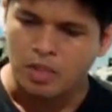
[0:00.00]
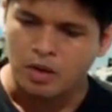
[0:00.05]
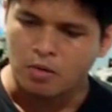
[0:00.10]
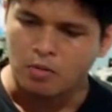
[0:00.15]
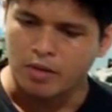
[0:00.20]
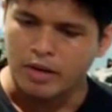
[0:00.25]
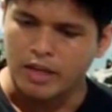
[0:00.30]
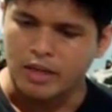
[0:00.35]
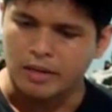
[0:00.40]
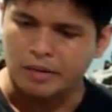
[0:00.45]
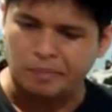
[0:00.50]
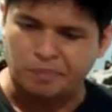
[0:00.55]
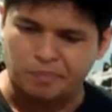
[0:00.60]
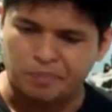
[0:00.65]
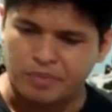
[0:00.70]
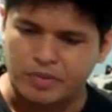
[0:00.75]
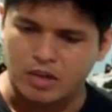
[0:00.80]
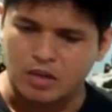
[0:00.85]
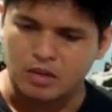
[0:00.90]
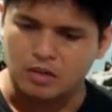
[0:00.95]
well,
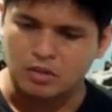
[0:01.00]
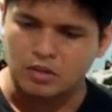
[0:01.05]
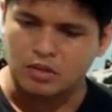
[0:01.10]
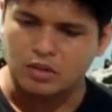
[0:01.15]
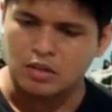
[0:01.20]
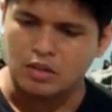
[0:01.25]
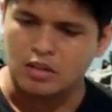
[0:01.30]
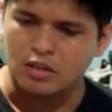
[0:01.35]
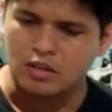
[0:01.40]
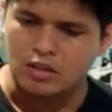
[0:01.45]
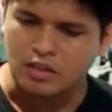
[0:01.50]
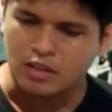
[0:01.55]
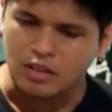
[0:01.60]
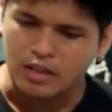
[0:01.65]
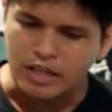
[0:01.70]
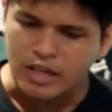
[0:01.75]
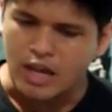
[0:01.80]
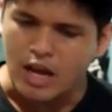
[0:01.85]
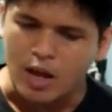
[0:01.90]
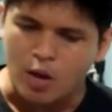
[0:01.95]
the
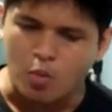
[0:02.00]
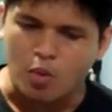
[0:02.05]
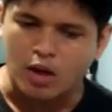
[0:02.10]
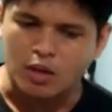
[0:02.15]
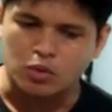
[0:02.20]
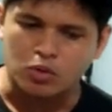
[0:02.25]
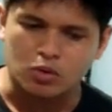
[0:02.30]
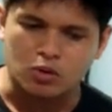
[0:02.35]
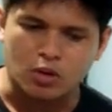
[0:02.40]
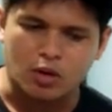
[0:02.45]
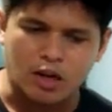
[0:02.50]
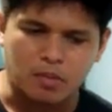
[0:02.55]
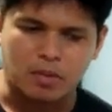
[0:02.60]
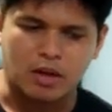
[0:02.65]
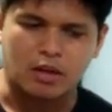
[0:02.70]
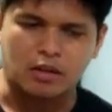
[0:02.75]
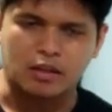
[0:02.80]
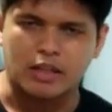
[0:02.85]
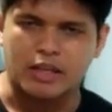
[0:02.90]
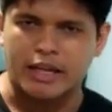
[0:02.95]
thing I want to talk
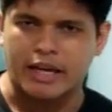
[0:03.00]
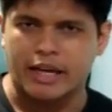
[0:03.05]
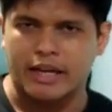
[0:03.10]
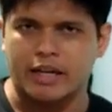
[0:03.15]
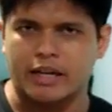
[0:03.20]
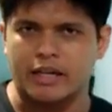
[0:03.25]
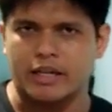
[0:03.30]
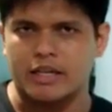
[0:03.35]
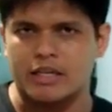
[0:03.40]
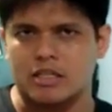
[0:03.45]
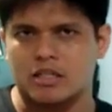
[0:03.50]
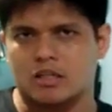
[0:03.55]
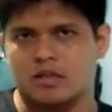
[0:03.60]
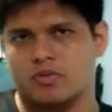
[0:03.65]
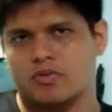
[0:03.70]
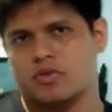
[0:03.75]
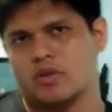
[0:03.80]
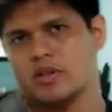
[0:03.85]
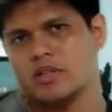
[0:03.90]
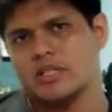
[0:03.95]
about again is
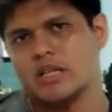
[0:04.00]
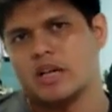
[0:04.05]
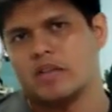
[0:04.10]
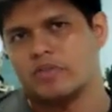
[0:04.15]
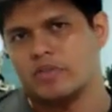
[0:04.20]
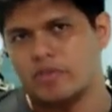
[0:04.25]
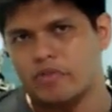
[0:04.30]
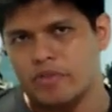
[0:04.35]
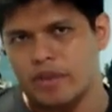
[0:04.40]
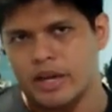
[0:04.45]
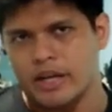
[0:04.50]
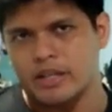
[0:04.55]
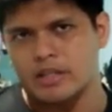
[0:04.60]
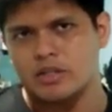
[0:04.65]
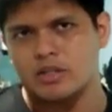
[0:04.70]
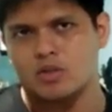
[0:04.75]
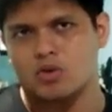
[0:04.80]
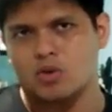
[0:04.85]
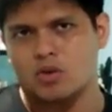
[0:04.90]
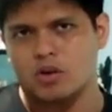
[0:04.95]
for
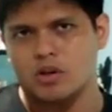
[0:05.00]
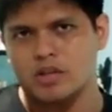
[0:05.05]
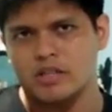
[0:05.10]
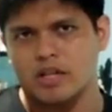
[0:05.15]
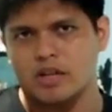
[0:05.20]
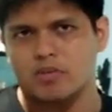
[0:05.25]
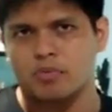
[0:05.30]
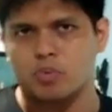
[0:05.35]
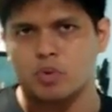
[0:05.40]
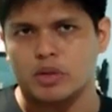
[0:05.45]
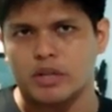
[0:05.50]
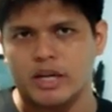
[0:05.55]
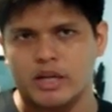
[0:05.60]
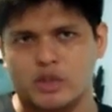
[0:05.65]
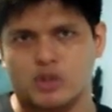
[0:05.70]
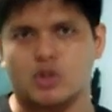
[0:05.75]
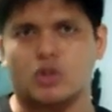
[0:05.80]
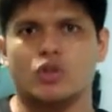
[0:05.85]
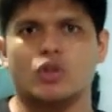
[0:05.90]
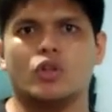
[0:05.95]
self-defense or
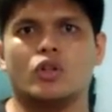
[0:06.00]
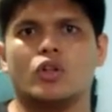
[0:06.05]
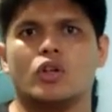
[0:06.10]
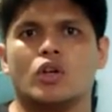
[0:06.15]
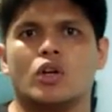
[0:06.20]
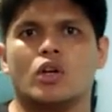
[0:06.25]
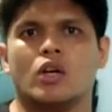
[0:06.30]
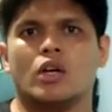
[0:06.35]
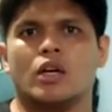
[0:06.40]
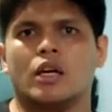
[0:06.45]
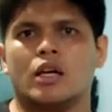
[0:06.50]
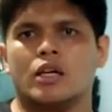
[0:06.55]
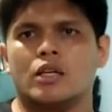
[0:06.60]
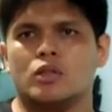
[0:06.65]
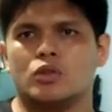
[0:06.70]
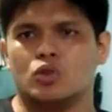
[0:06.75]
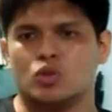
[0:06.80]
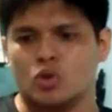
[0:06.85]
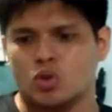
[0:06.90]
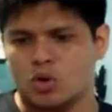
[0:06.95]
self-protection.
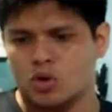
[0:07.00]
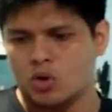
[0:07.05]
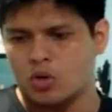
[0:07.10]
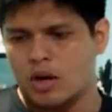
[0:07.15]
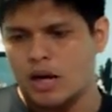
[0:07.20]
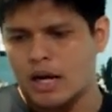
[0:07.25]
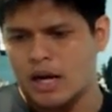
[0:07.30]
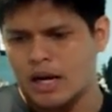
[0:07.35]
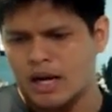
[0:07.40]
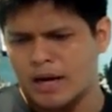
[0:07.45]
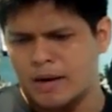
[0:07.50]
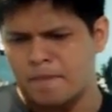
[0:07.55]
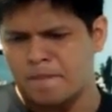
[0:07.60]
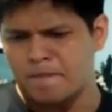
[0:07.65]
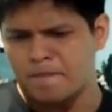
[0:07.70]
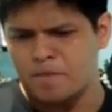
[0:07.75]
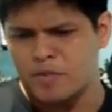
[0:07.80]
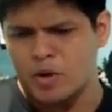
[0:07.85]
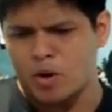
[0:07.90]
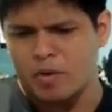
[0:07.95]
So
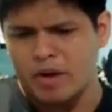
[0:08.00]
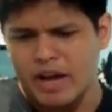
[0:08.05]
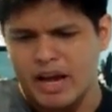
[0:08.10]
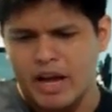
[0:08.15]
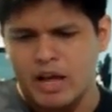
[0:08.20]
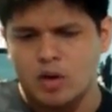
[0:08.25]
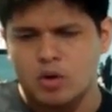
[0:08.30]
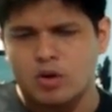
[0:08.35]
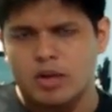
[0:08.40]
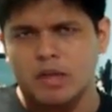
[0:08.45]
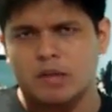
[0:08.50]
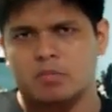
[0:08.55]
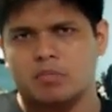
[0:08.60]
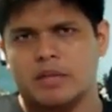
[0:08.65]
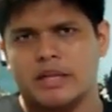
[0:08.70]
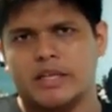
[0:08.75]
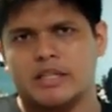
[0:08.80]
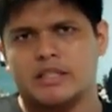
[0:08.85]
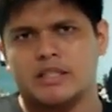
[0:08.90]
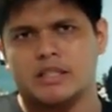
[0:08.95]
the way I look at
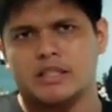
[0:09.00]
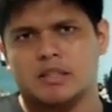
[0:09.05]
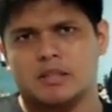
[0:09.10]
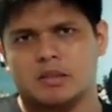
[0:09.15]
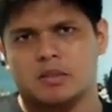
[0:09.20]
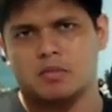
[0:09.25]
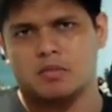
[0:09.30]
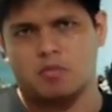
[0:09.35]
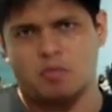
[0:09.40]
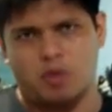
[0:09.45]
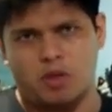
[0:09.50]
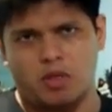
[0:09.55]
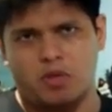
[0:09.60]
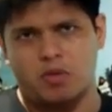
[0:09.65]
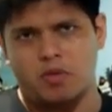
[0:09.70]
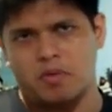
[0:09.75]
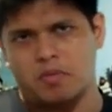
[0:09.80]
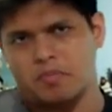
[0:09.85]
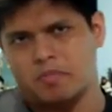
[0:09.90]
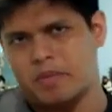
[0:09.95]
blades is
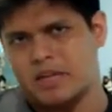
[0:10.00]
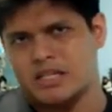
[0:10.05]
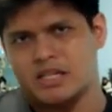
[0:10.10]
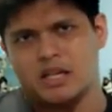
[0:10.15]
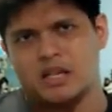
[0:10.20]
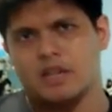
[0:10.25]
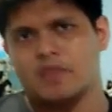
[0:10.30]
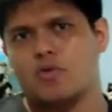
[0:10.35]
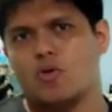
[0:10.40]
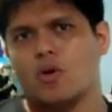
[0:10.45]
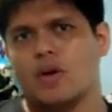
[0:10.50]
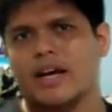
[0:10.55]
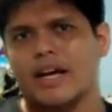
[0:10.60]
with basically 4